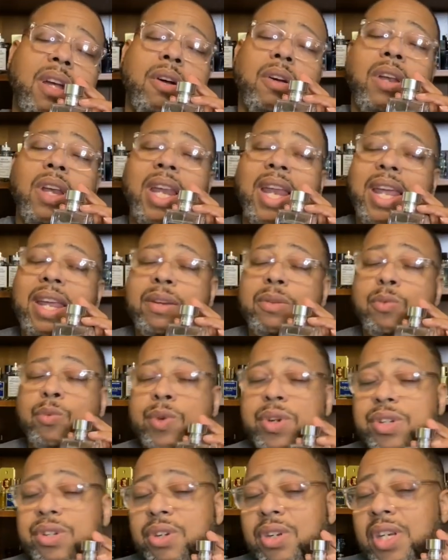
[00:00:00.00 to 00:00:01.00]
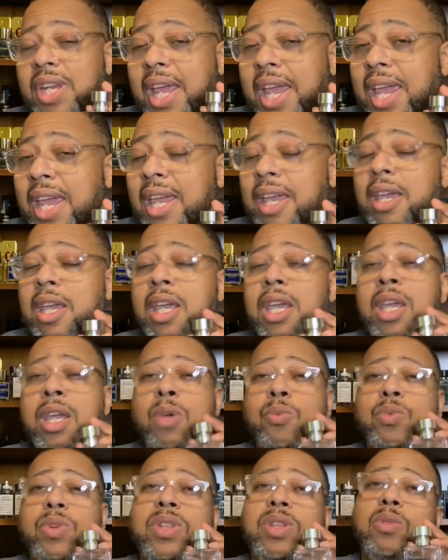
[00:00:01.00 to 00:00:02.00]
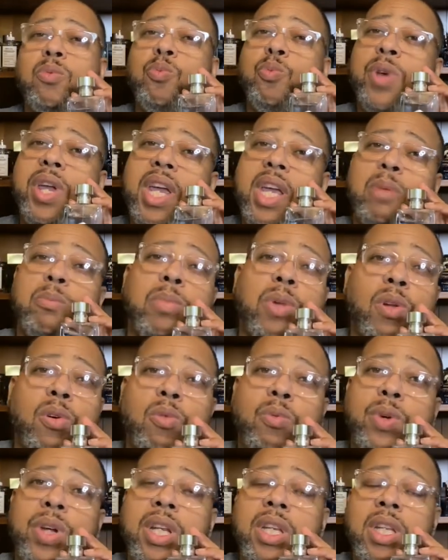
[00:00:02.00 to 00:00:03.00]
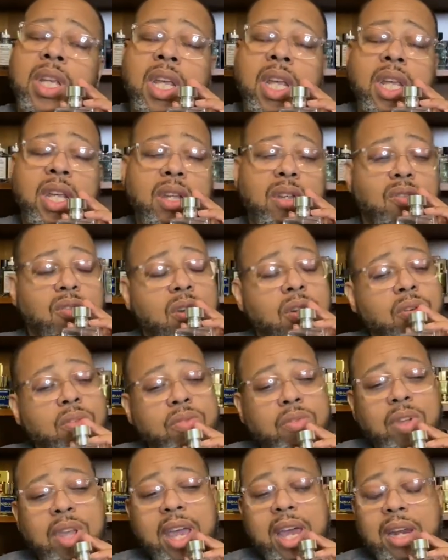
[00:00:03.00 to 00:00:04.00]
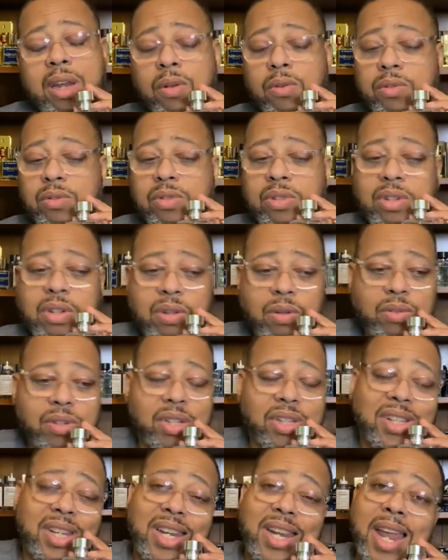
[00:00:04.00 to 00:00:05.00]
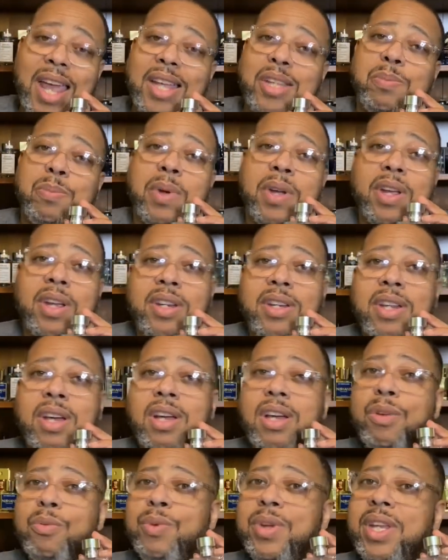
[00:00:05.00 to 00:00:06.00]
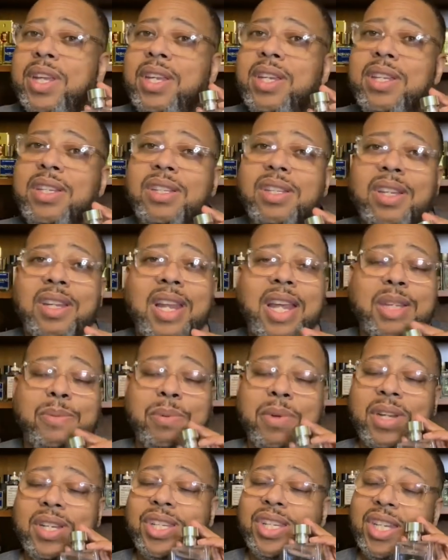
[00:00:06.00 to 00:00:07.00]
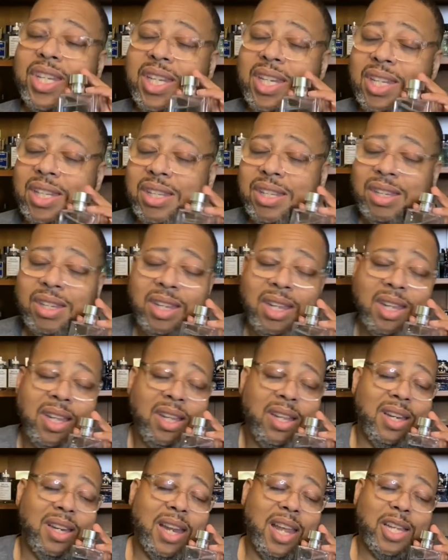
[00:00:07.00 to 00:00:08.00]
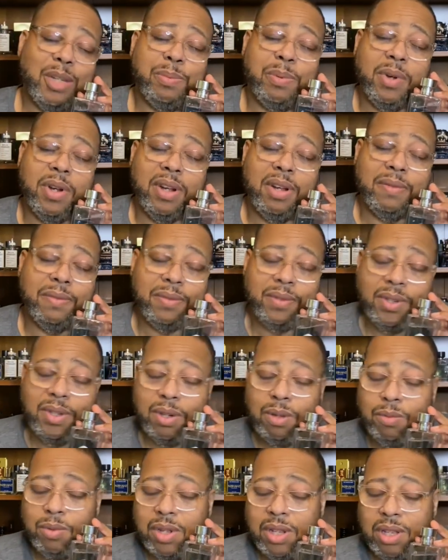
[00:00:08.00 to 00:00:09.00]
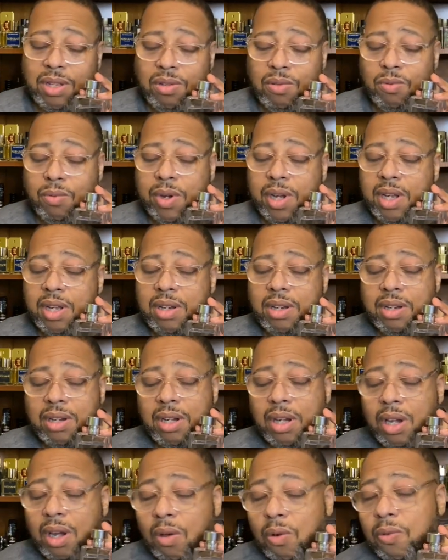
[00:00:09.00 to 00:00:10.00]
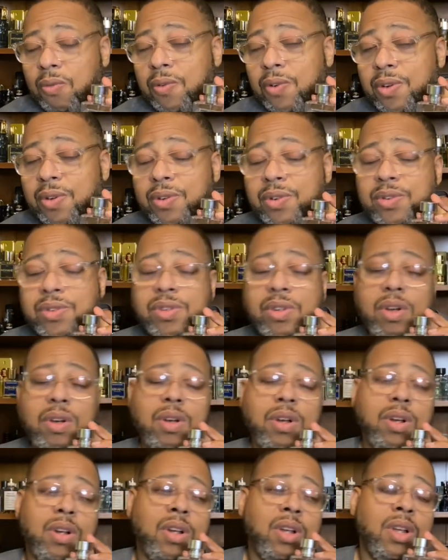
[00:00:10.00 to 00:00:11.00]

or late winter day with the wind blowing. You know, you got on, you know, just a nice pair of dungarees, a nice pair of jeans, a nice pair of, you know, whether you wear loafers or,